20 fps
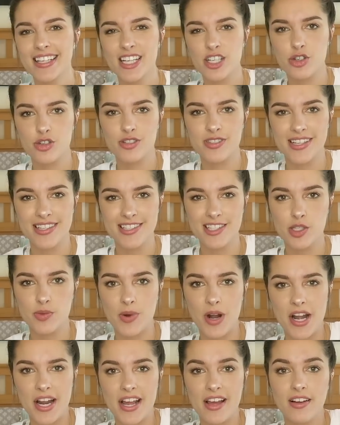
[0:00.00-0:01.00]
Get your senses
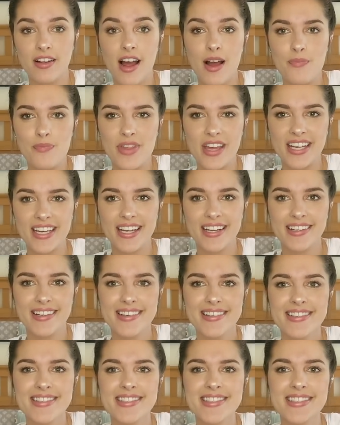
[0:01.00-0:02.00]
ready. I'm thinking
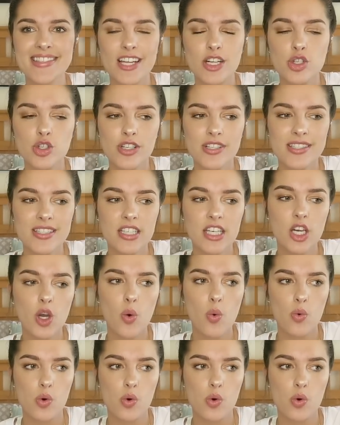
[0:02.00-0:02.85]
citrusy